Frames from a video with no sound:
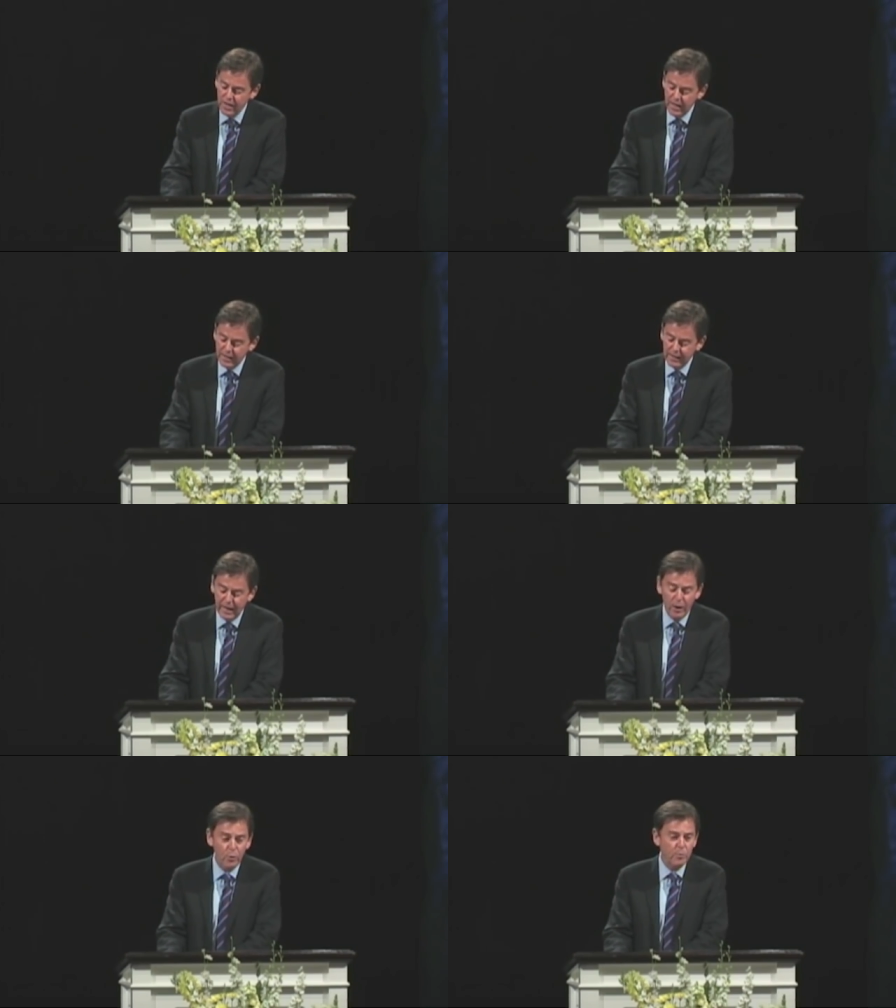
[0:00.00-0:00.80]
and
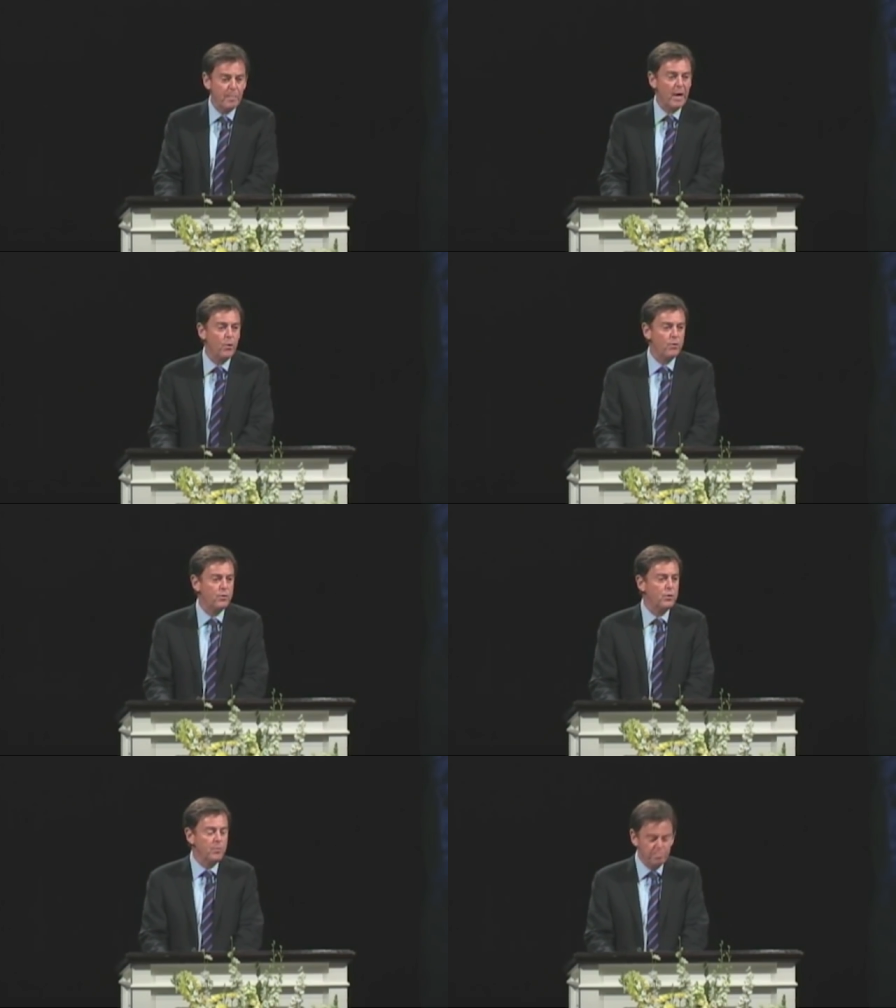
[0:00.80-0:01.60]
loud
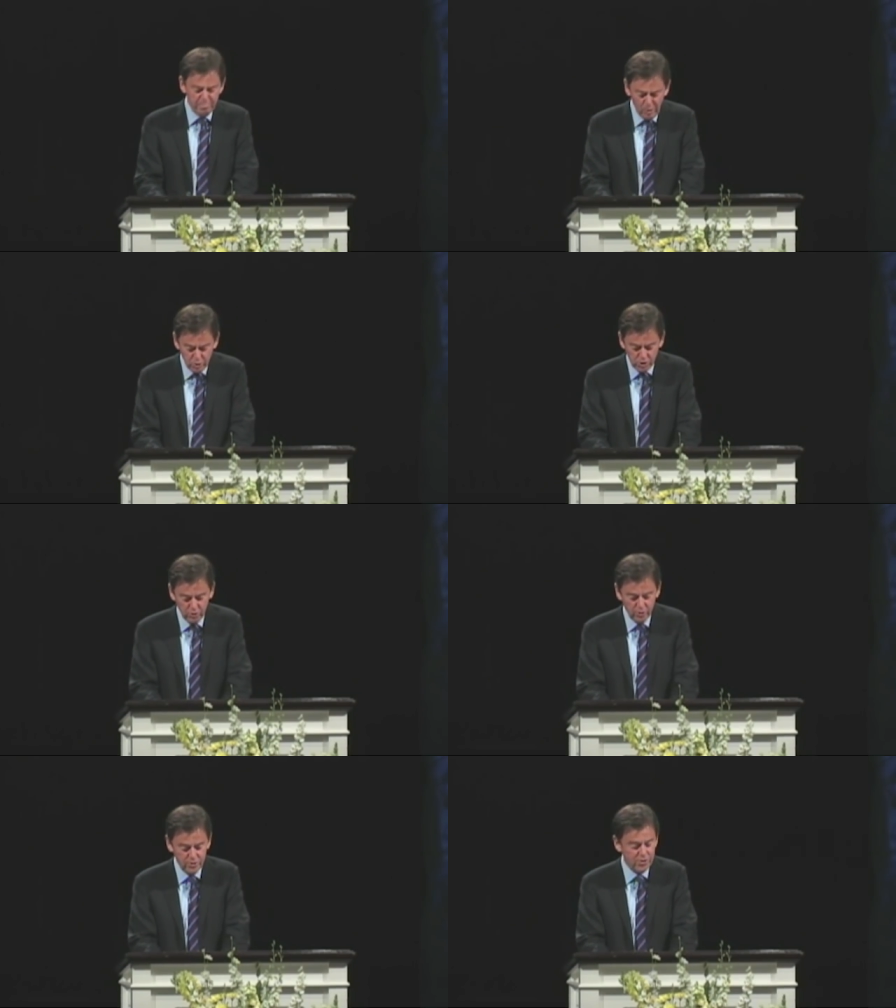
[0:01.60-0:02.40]
mouthed
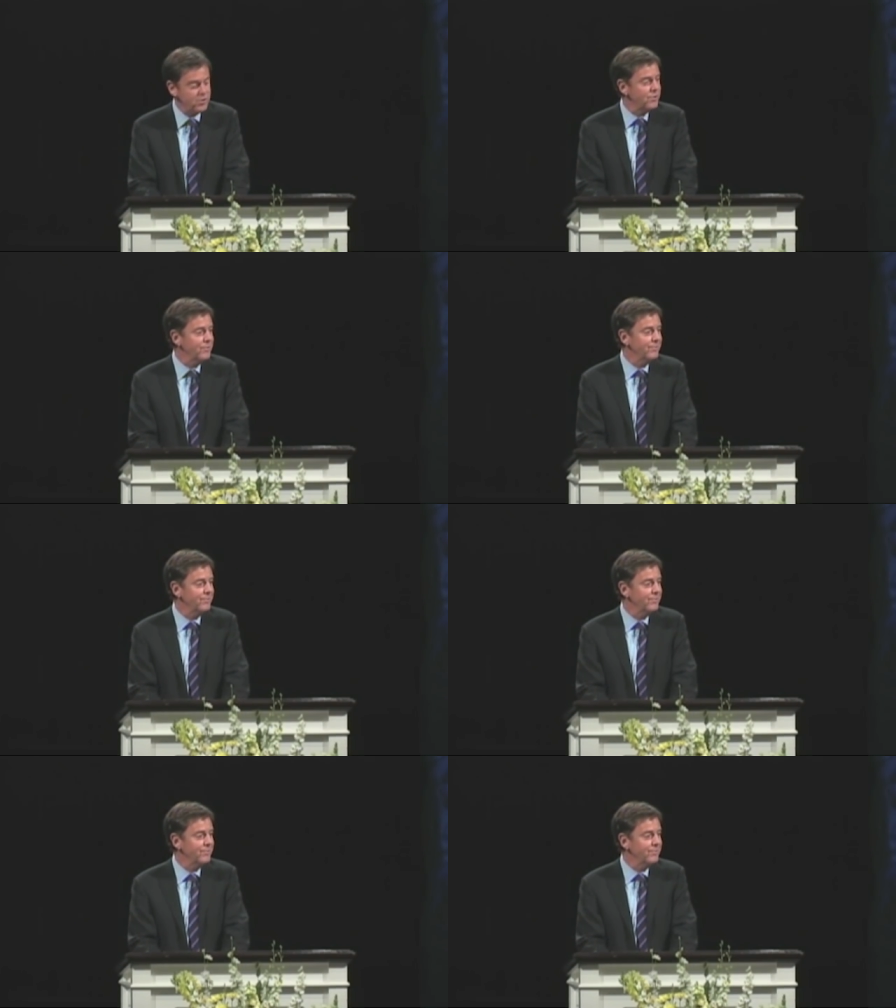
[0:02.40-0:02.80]
boasters.